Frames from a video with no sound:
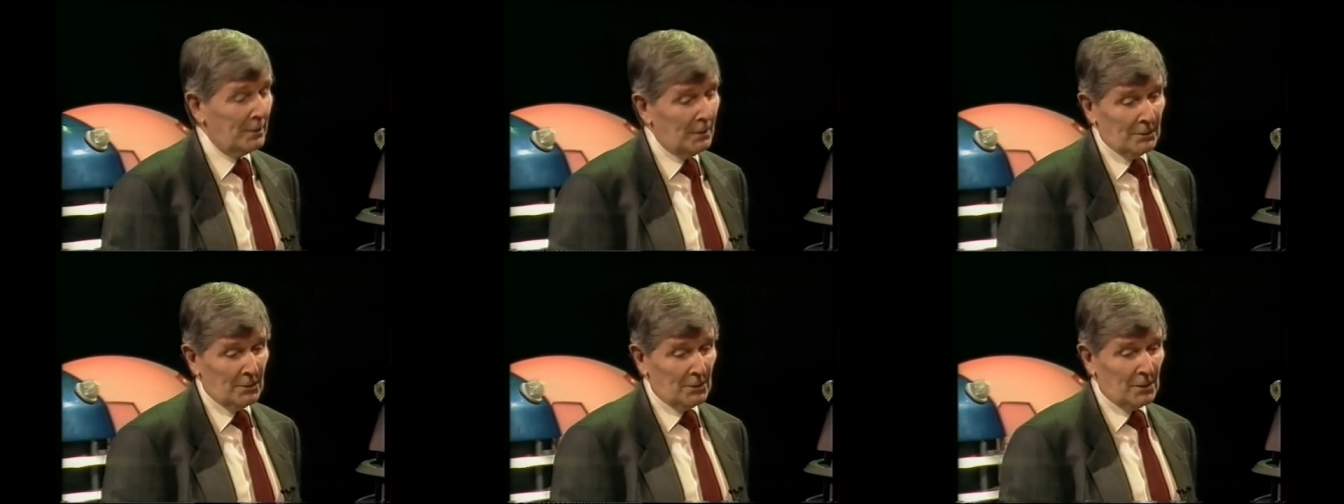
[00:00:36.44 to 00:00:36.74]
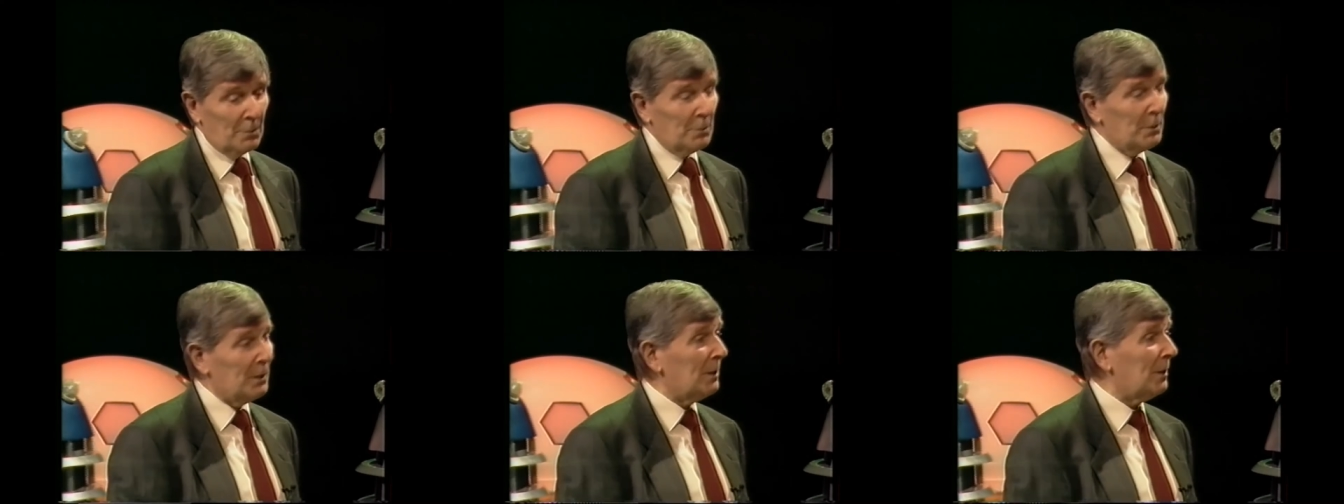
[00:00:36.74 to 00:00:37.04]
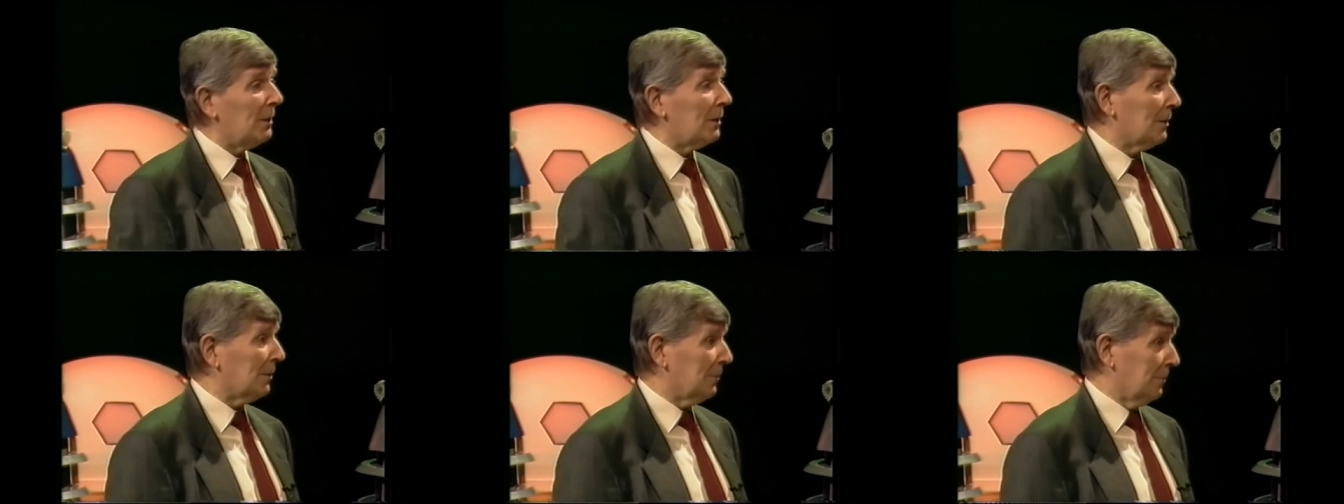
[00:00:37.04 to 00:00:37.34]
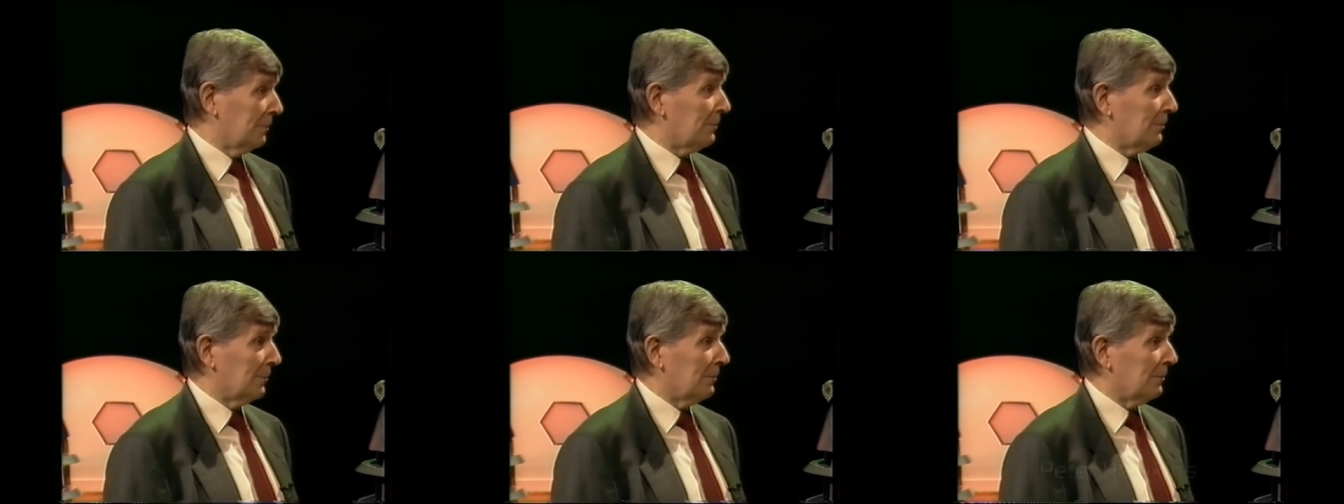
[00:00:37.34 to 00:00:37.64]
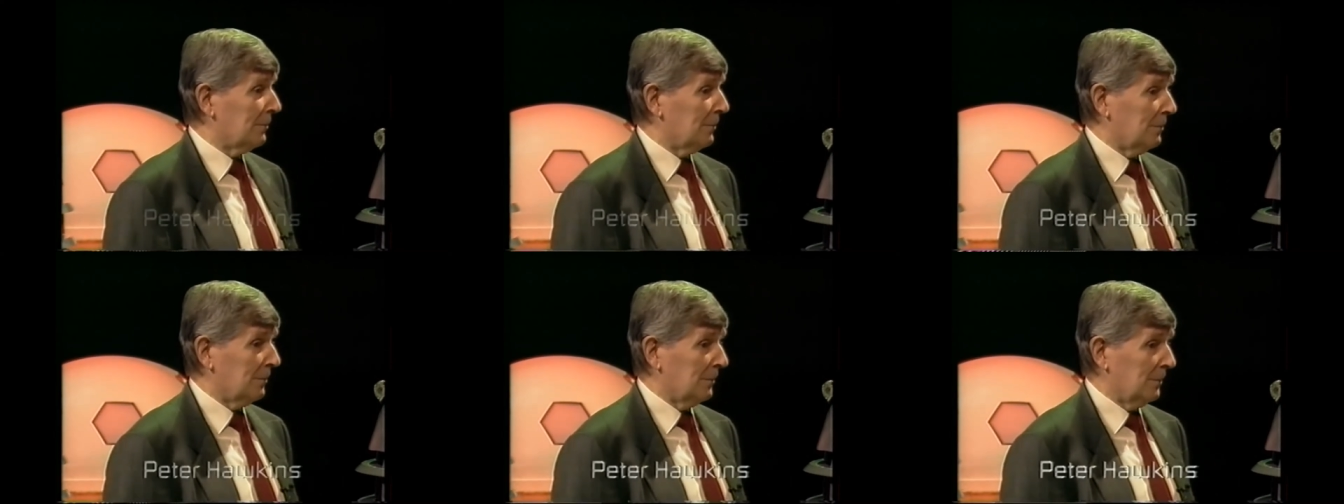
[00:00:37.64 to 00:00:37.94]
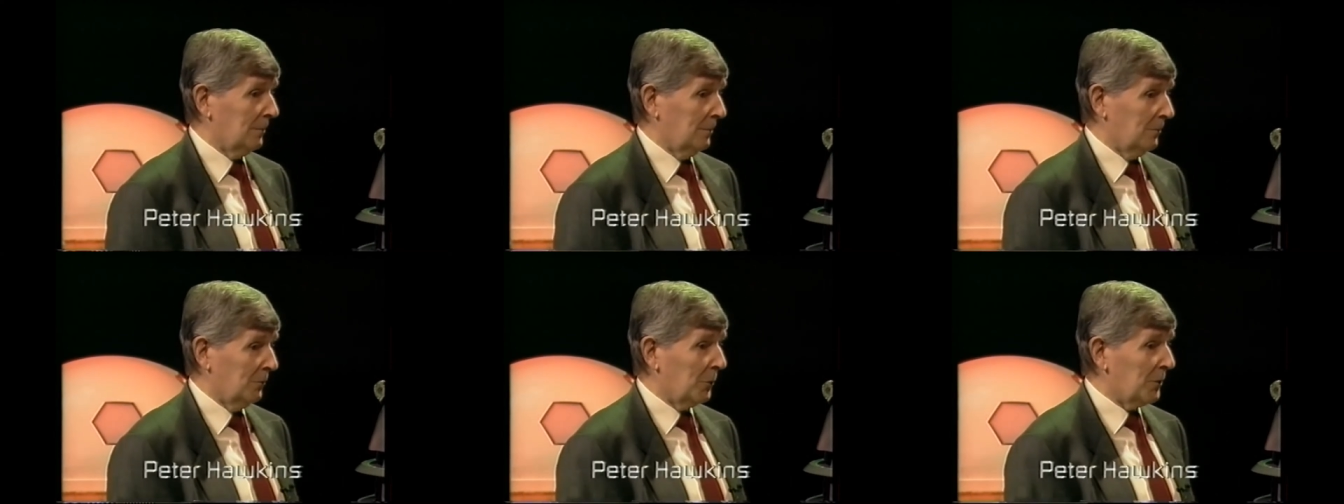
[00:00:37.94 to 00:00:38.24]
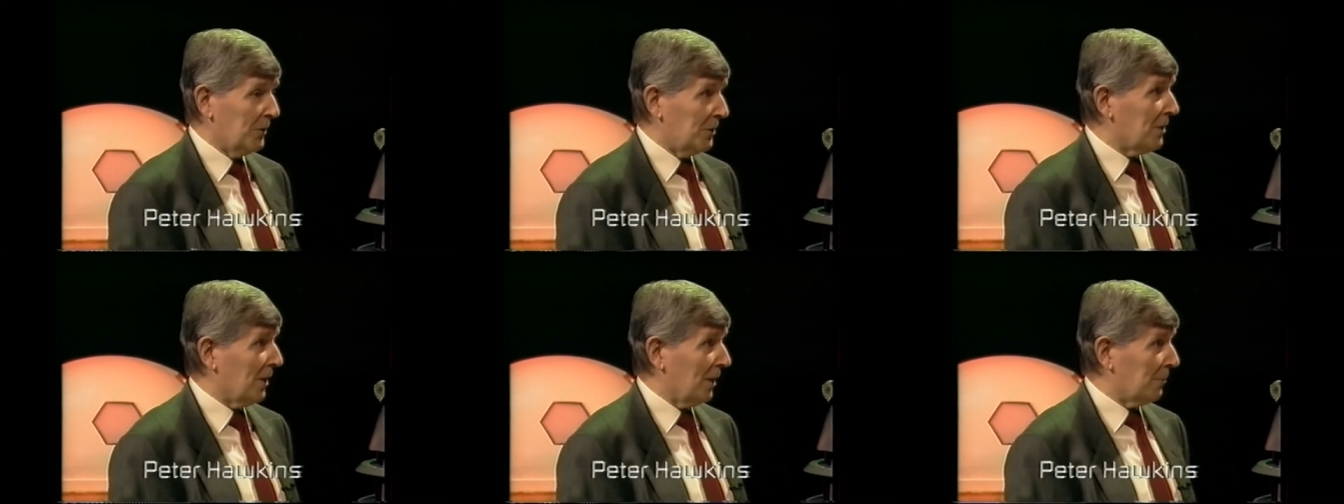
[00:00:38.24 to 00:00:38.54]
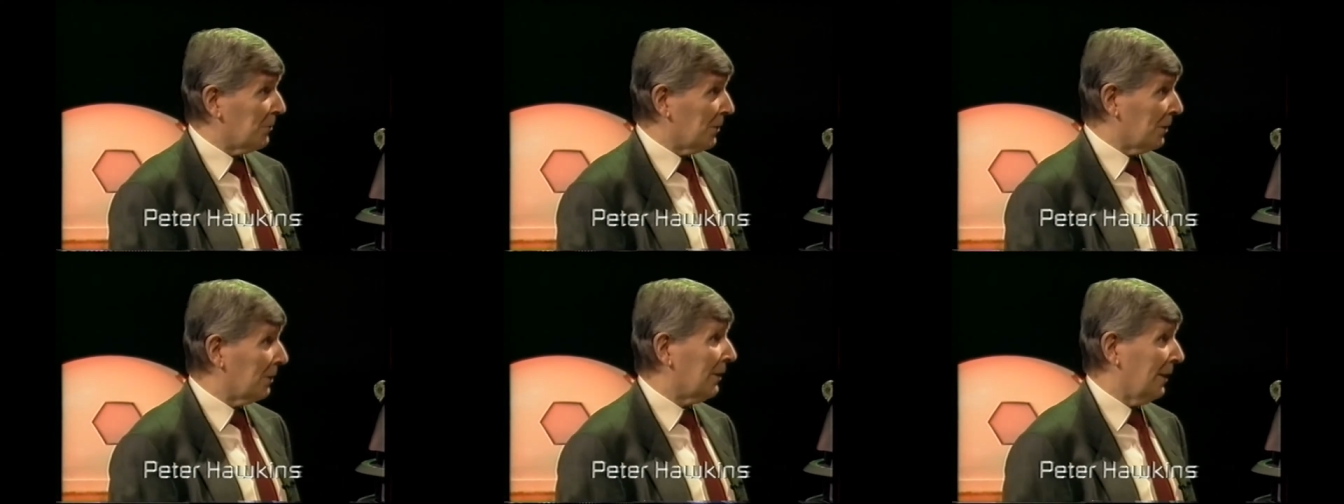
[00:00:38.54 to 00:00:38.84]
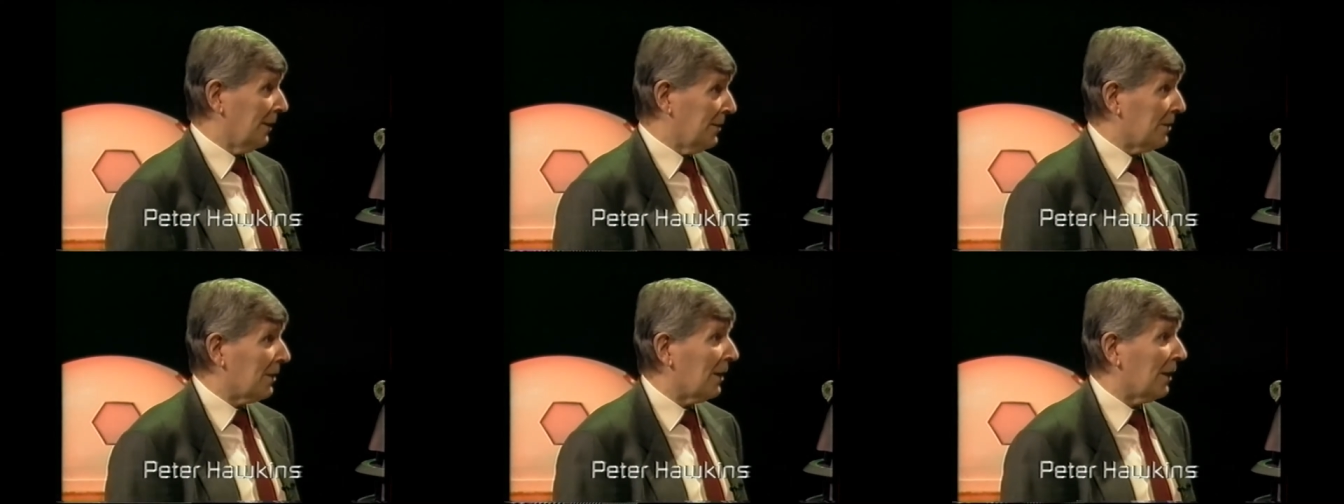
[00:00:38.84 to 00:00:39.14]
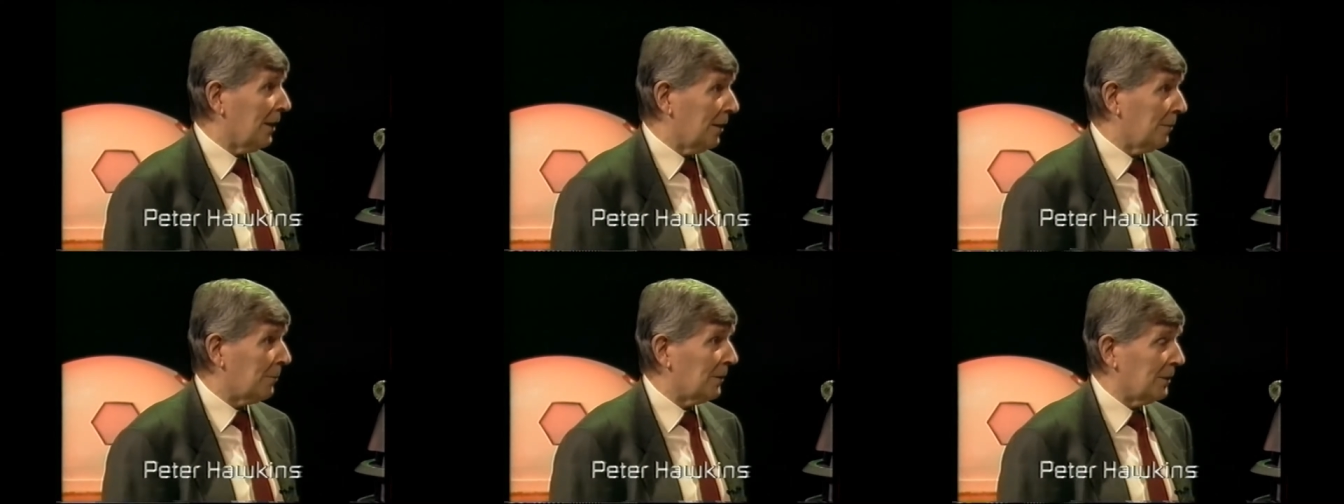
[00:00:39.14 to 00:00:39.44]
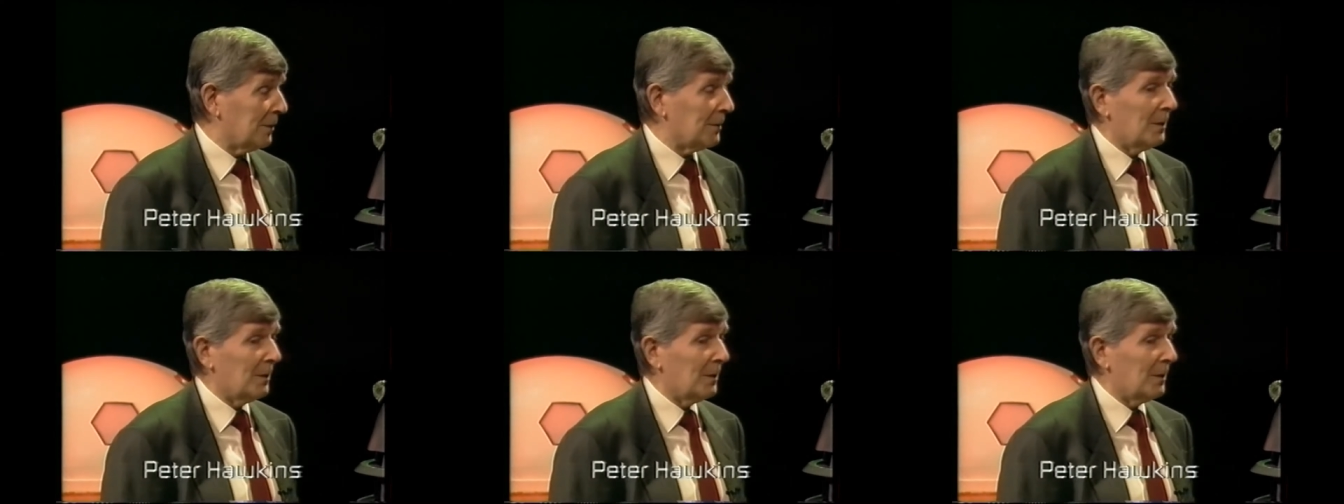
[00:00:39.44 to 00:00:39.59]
Well, I'd done so many um, voices up until that time.